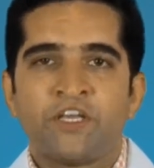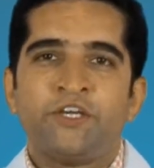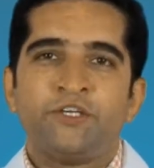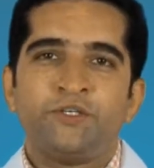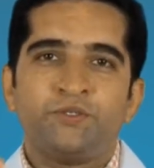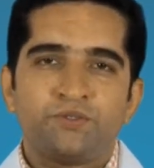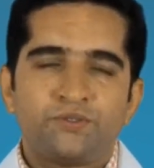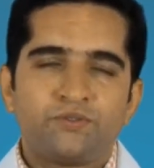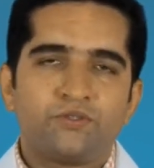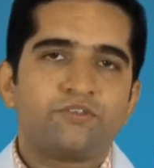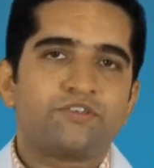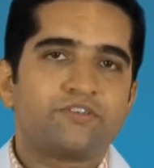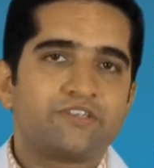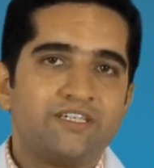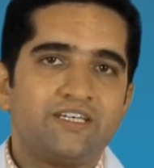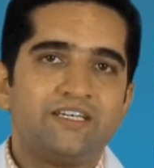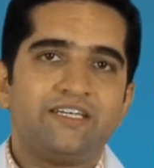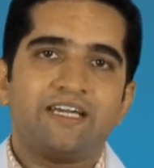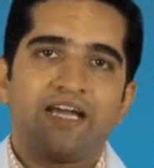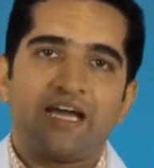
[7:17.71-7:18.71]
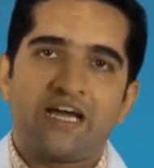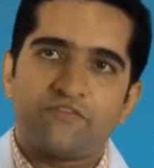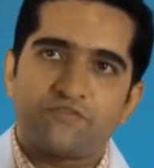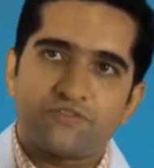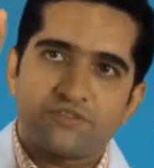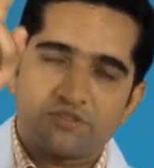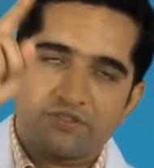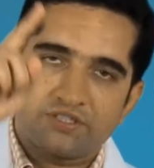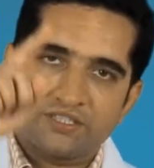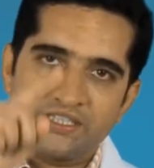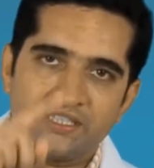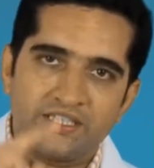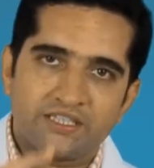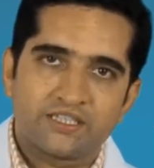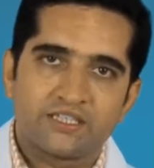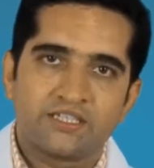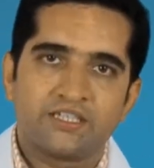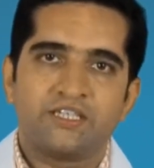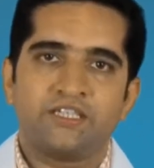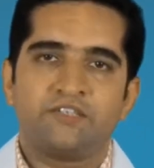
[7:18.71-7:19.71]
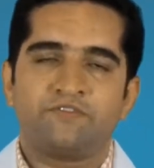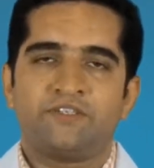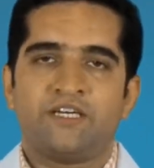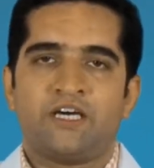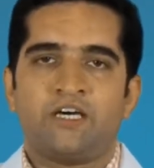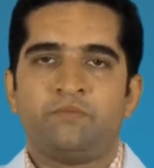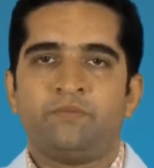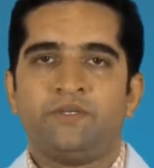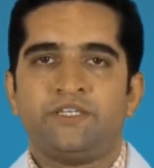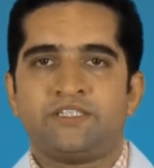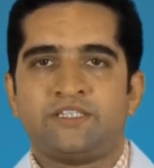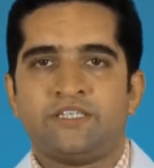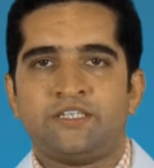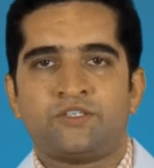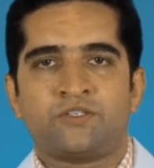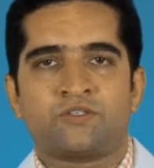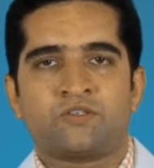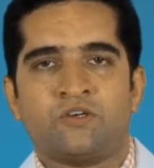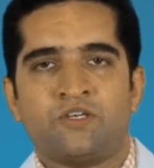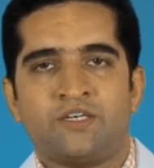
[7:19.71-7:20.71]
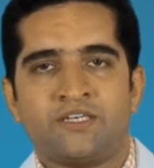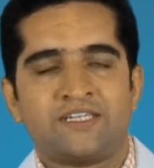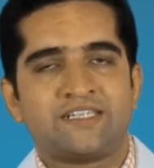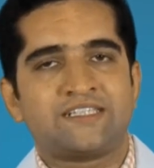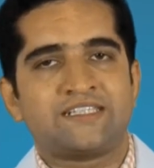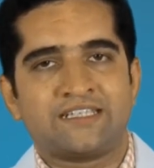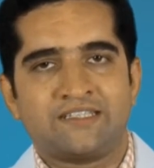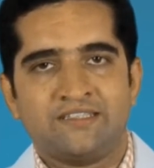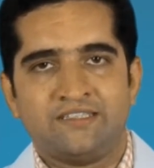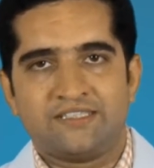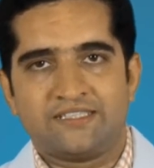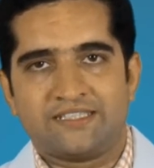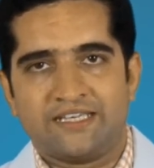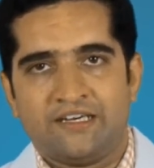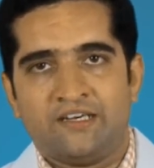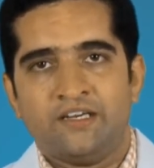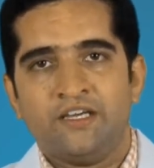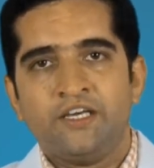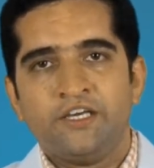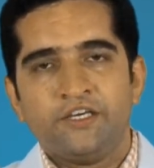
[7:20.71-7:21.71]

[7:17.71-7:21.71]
you do not really have to see a curved RBC to call it a sickle cell.